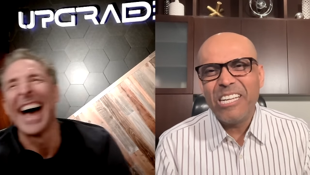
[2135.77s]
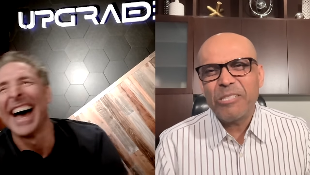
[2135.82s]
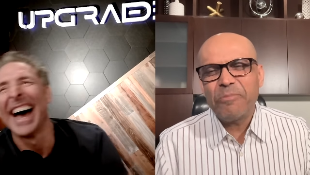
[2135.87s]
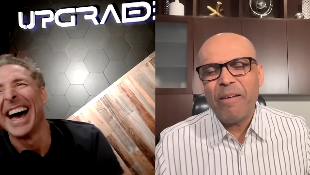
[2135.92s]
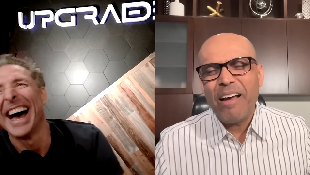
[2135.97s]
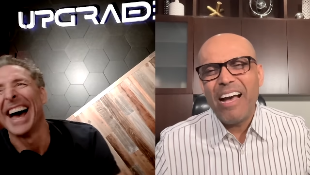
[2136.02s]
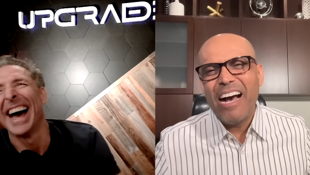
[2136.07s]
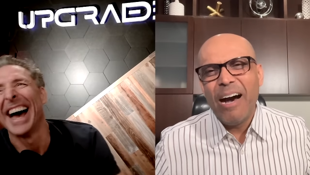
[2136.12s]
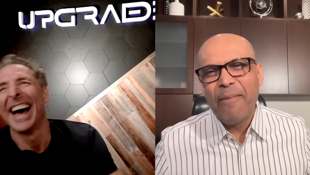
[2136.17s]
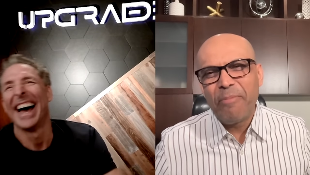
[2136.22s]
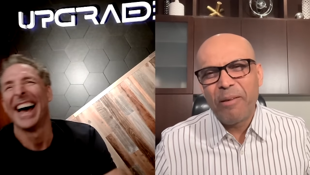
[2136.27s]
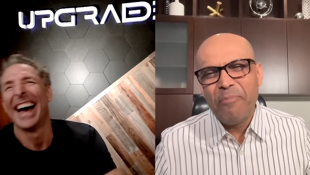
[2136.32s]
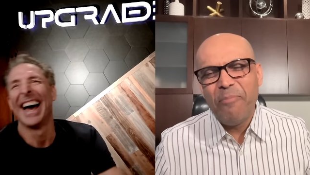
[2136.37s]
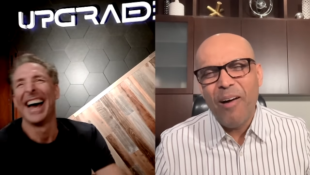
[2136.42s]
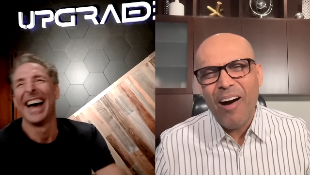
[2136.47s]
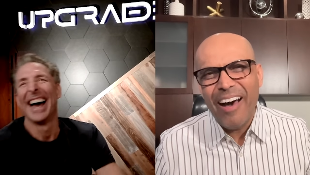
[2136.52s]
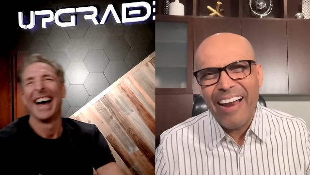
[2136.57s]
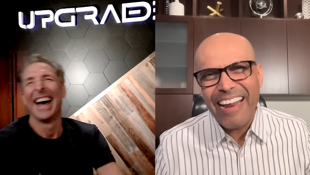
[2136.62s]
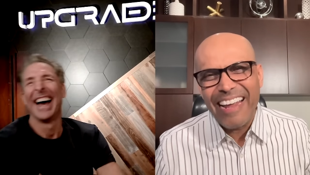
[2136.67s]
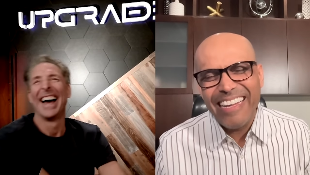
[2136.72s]
Speaker 1: just my upper
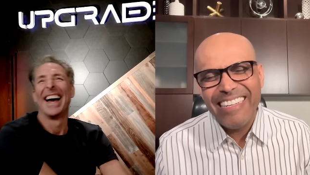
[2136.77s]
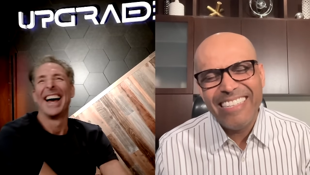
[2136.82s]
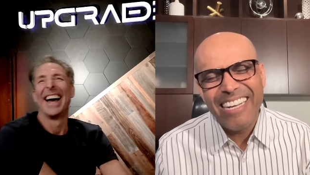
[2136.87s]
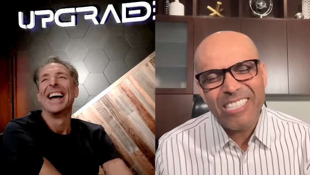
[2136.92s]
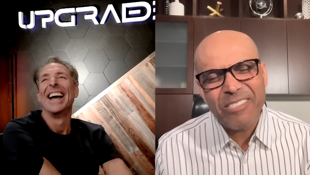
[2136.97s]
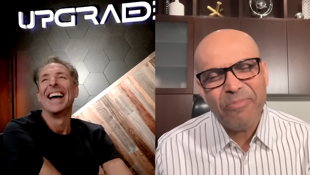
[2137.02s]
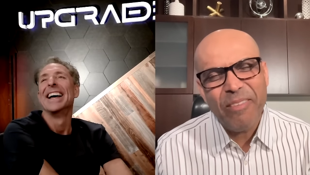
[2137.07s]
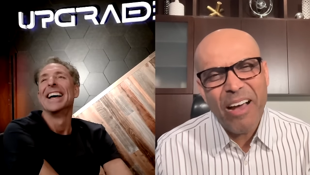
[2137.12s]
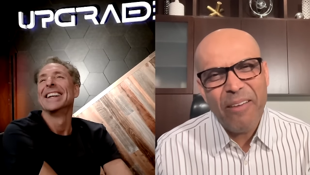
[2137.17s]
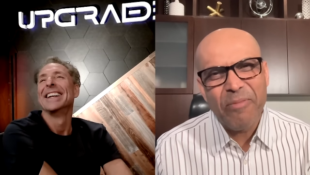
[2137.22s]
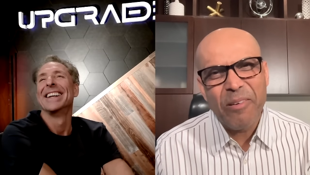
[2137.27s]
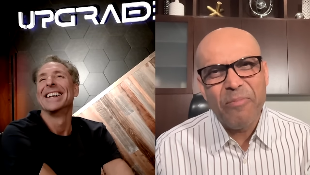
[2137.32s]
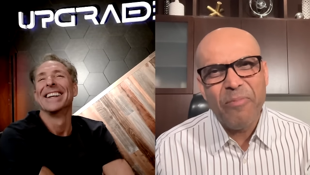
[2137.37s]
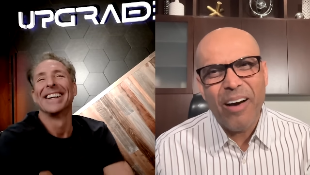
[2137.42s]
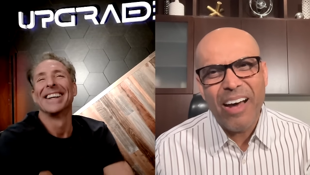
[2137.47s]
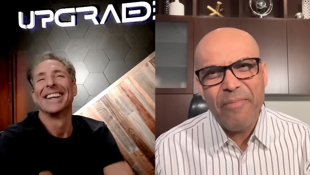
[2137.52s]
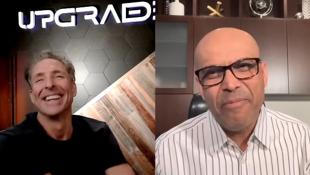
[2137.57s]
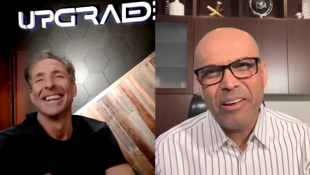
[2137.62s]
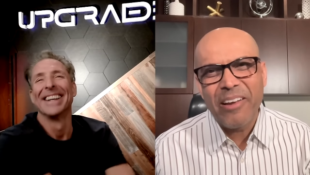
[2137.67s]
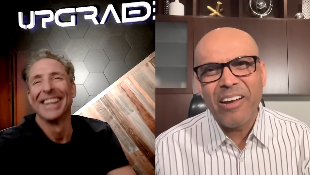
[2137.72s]
body, just my upper
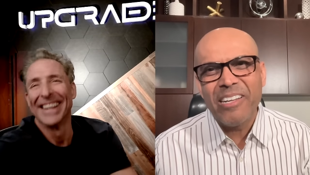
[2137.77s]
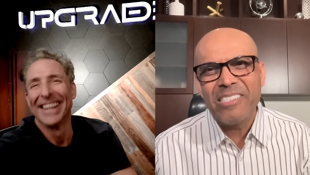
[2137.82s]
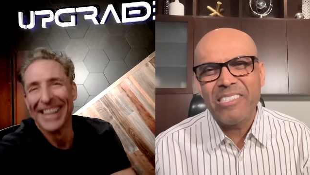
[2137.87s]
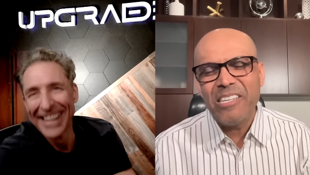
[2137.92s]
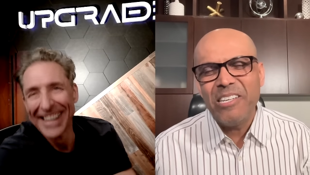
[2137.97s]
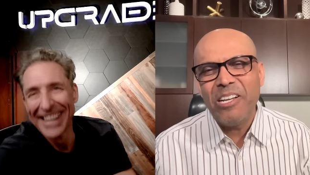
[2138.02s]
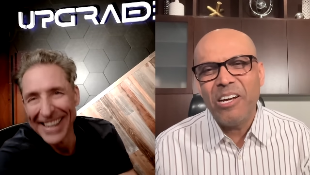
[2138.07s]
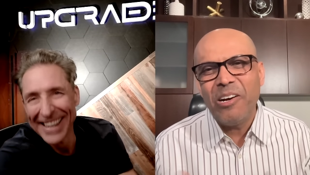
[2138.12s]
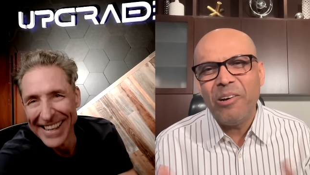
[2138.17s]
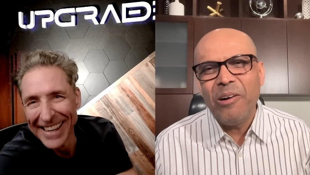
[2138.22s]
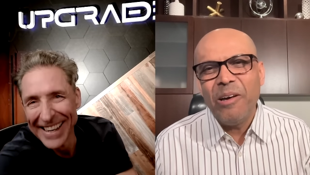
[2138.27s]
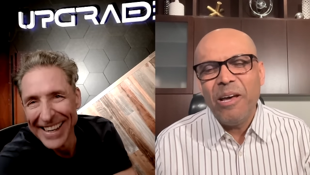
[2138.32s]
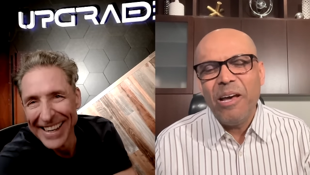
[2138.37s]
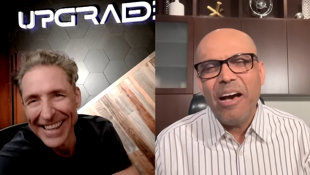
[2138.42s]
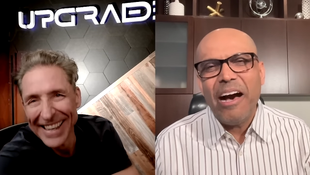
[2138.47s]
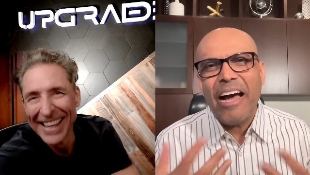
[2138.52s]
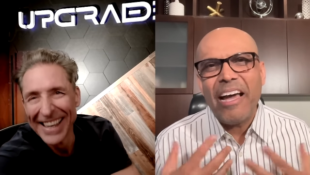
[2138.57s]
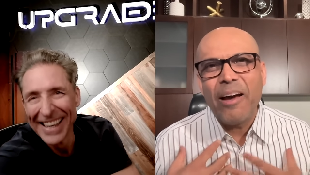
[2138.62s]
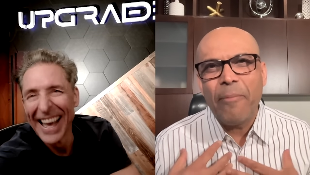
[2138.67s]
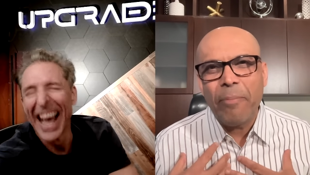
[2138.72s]
body, because you know
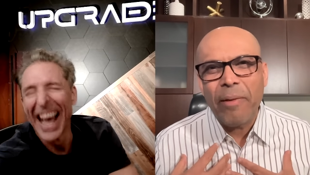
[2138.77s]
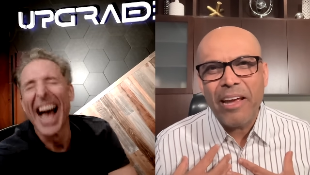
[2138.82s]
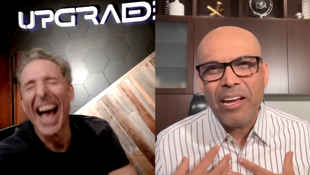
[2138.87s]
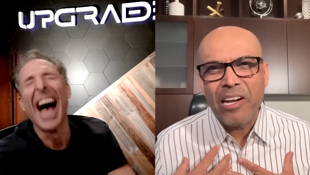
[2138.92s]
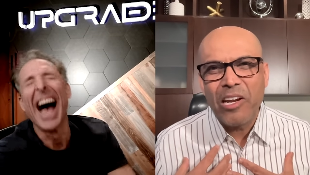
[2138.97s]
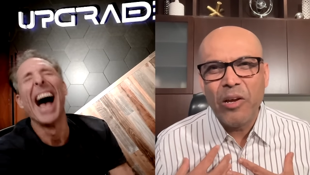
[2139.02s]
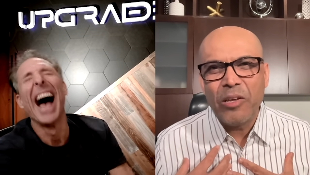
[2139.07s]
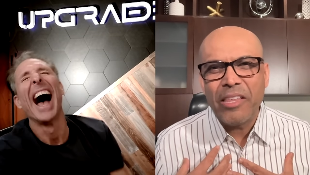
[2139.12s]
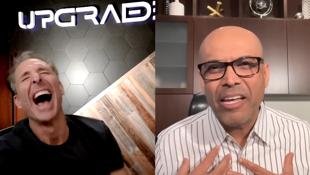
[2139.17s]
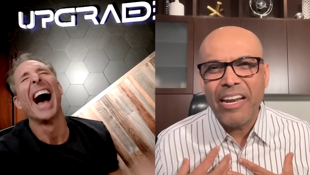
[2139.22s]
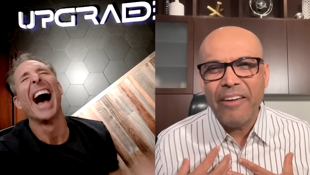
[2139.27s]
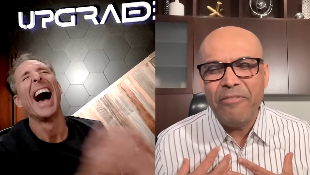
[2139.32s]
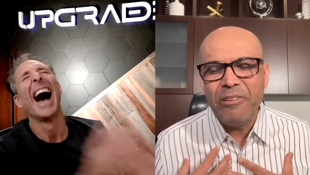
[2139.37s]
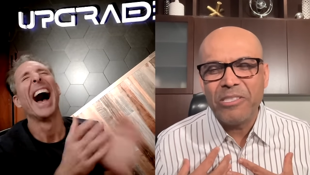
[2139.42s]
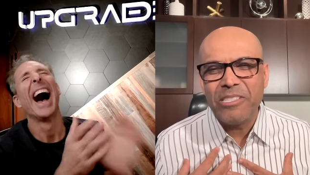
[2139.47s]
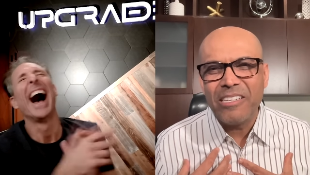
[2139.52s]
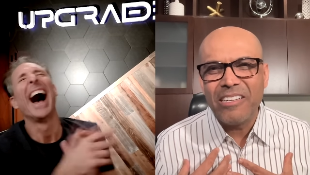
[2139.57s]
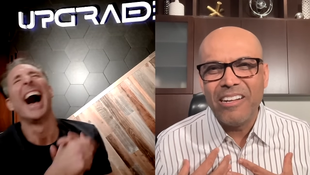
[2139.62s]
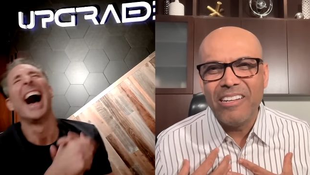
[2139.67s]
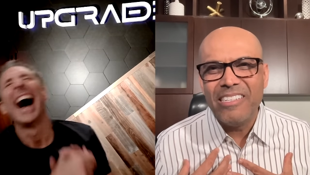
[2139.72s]
I apply glutathione every
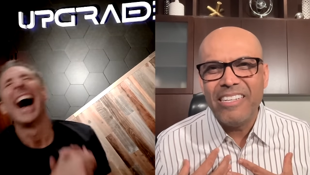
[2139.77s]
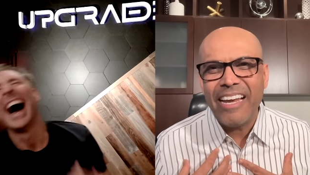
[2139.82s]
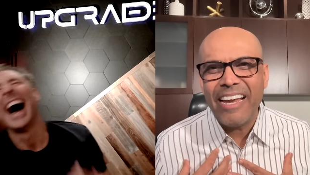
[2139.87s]
single